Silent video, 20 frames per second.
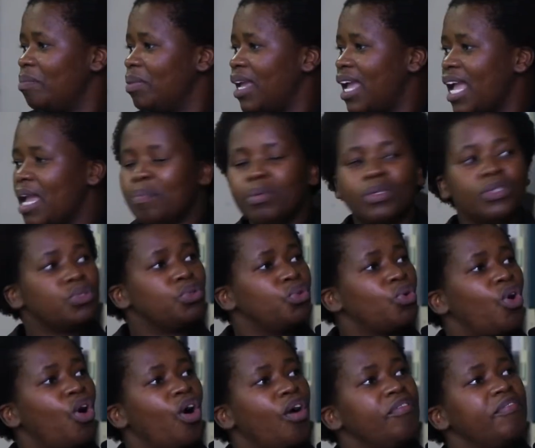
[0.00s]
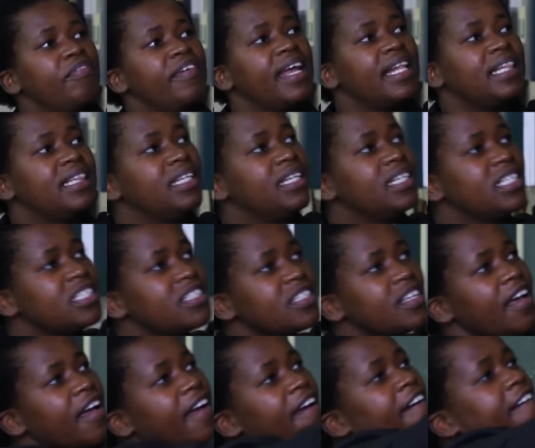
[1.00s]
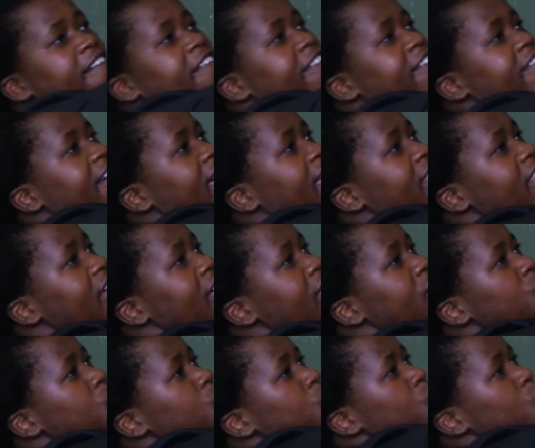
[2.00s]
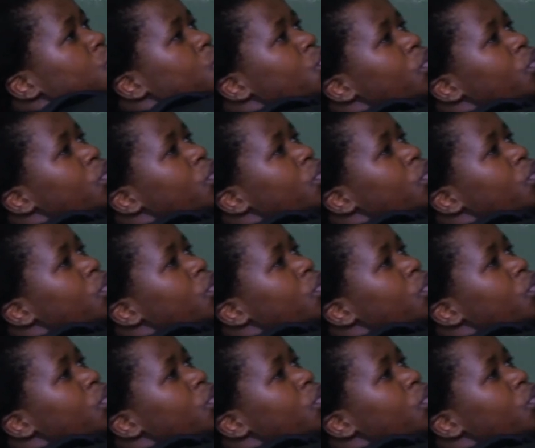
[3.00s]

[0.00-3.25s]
sciences. But when I get to high school, I liked